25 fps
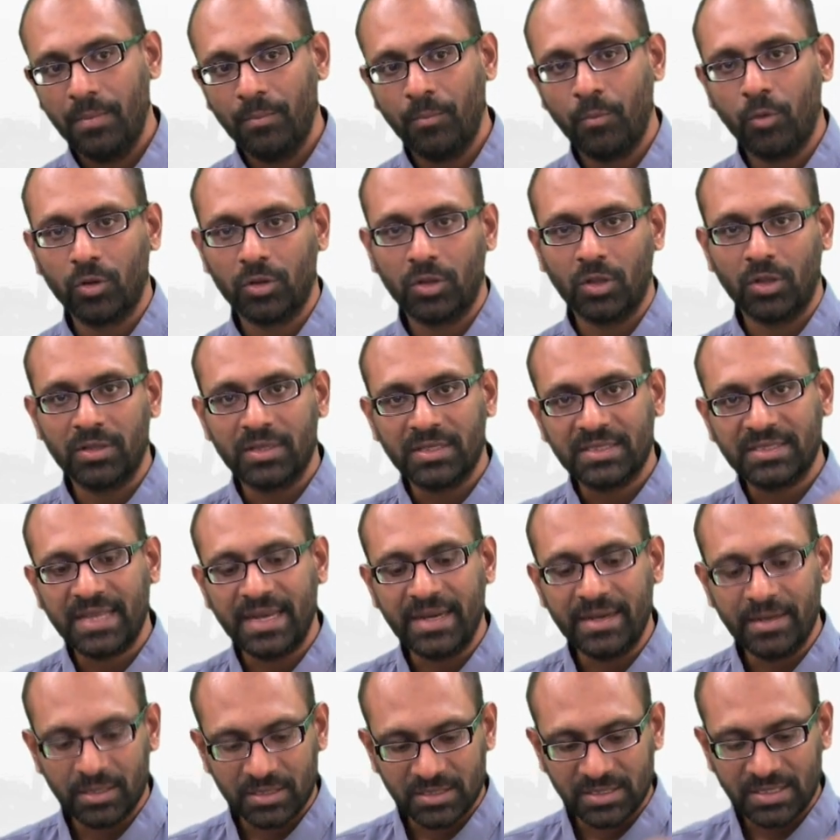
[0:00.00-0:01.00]
both on the
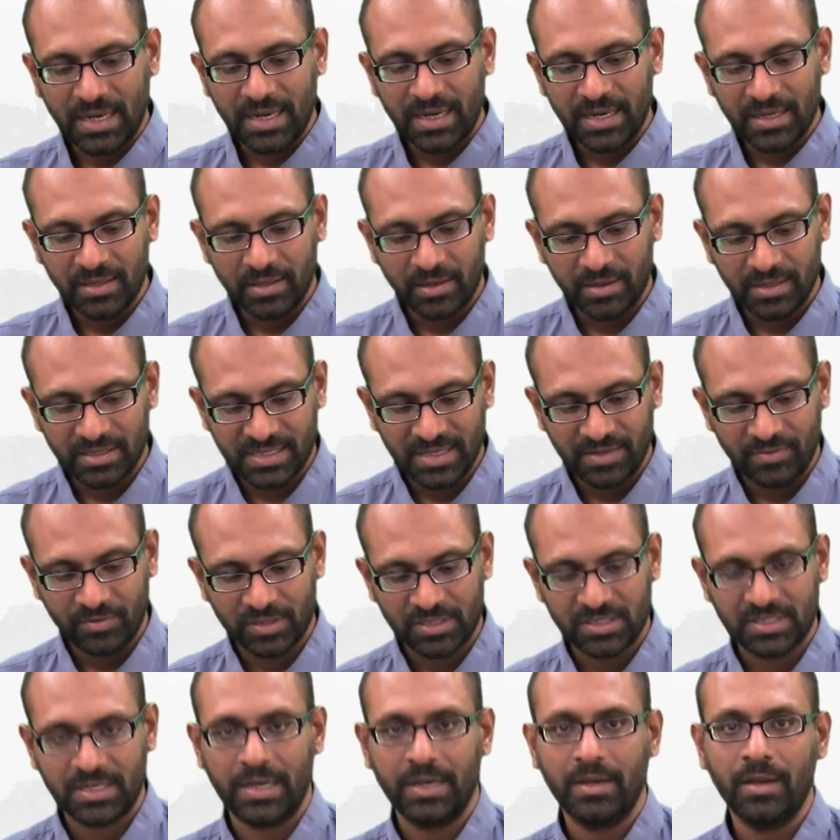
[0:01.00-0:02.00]
sender side and the
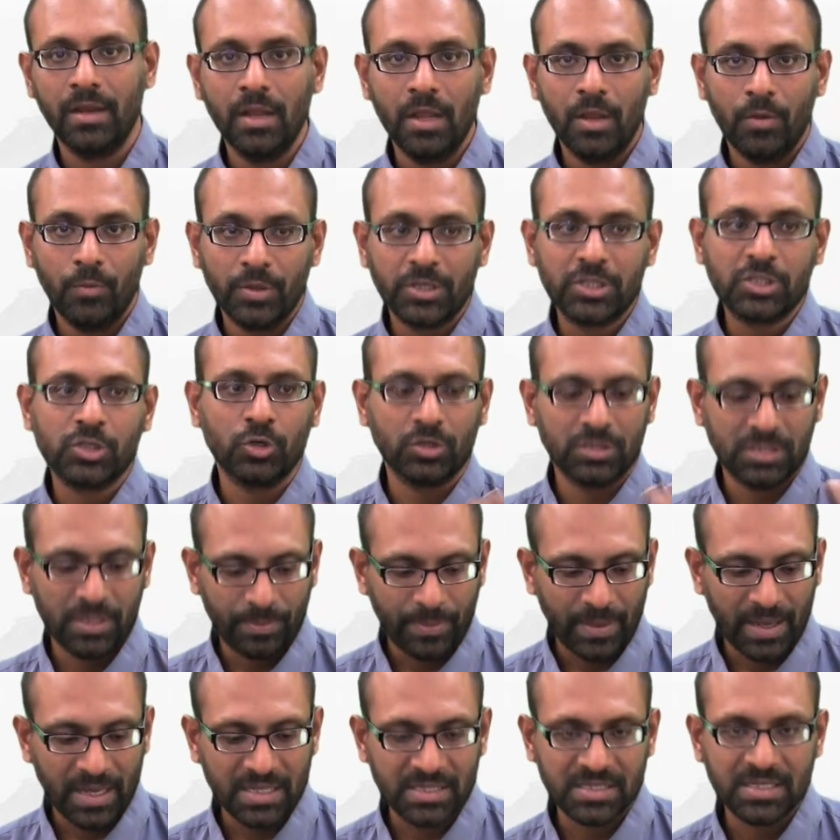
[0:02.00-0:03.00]
receiver side, which shows
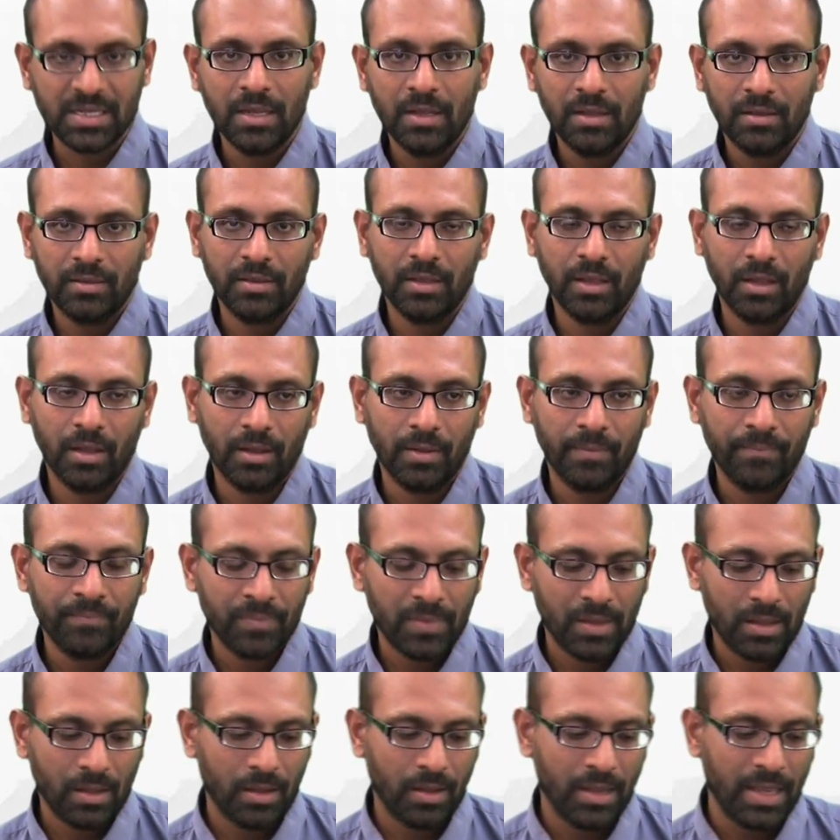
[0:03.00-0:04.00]
up as the
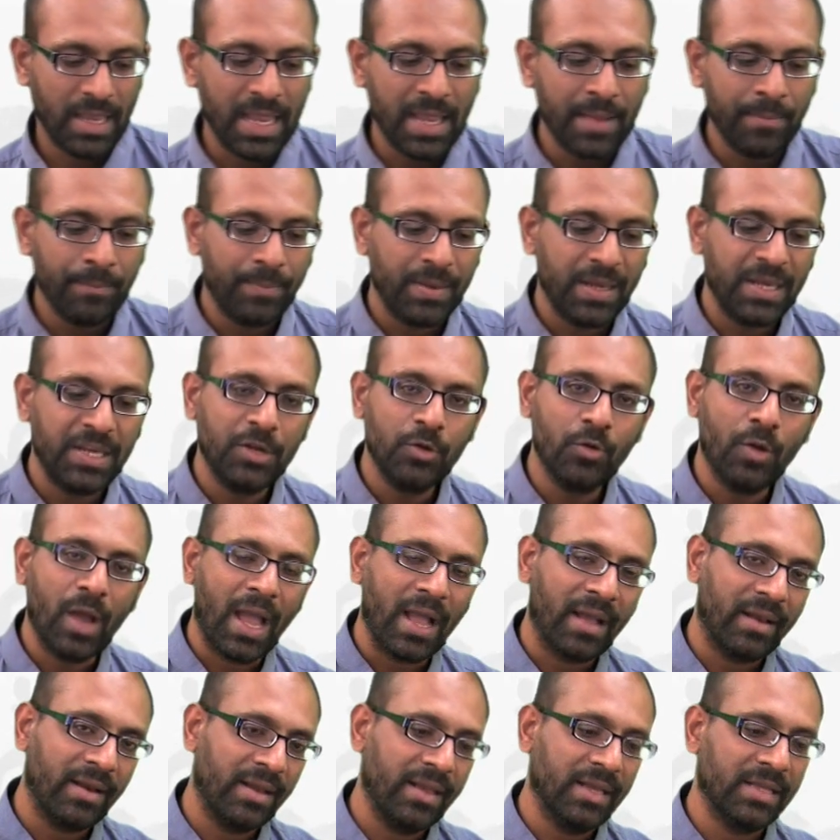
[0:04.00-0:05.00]
uh, AMPDU
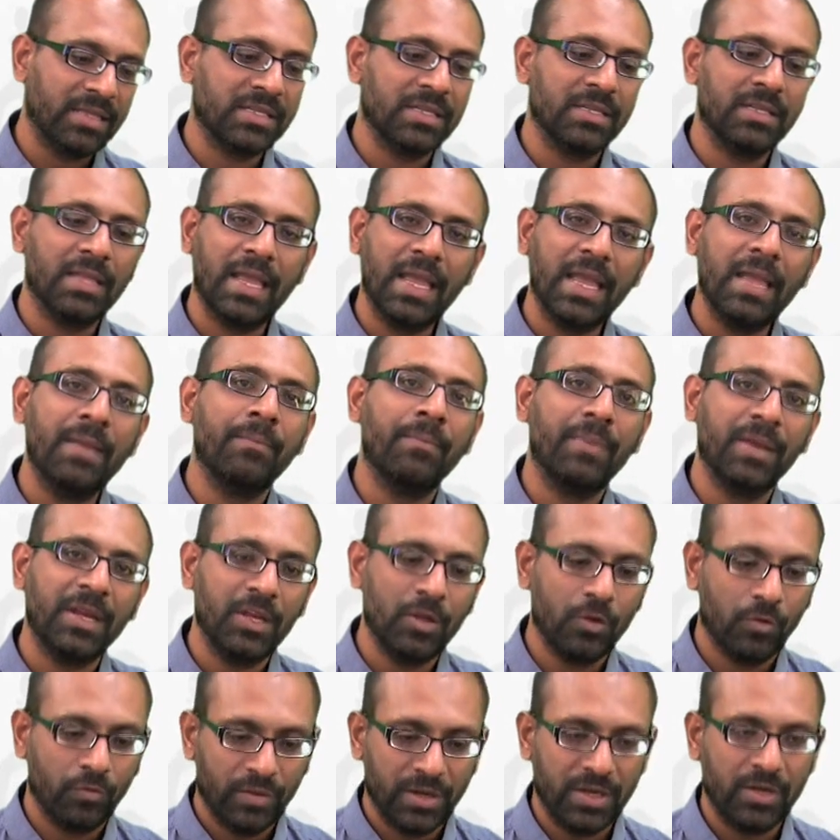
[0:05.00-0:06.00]
aggregates and the
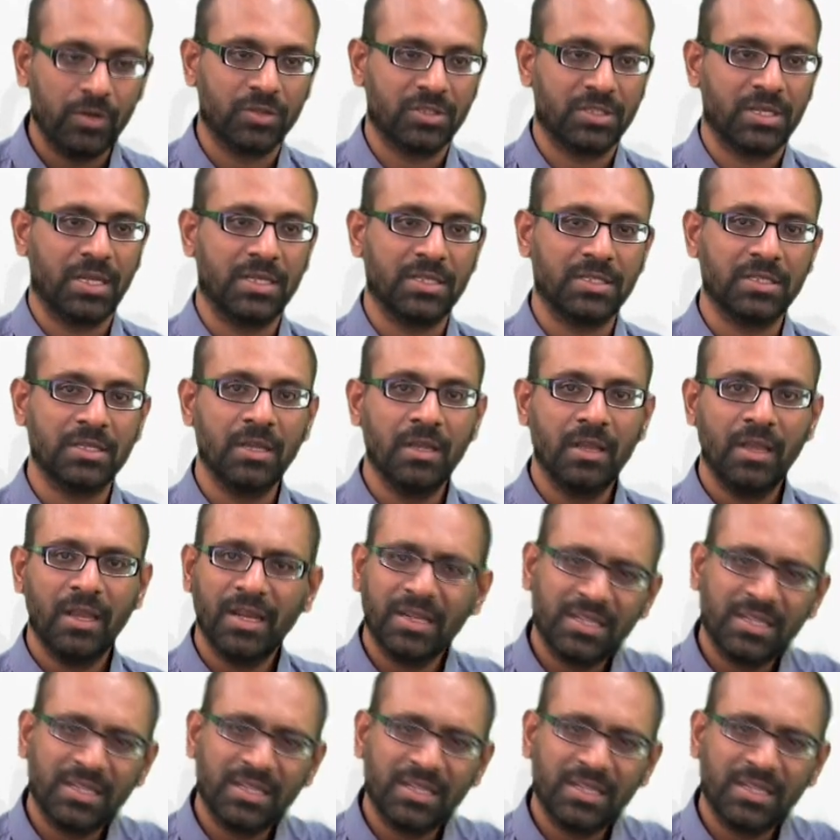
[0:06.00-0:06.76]
AMPDU window size.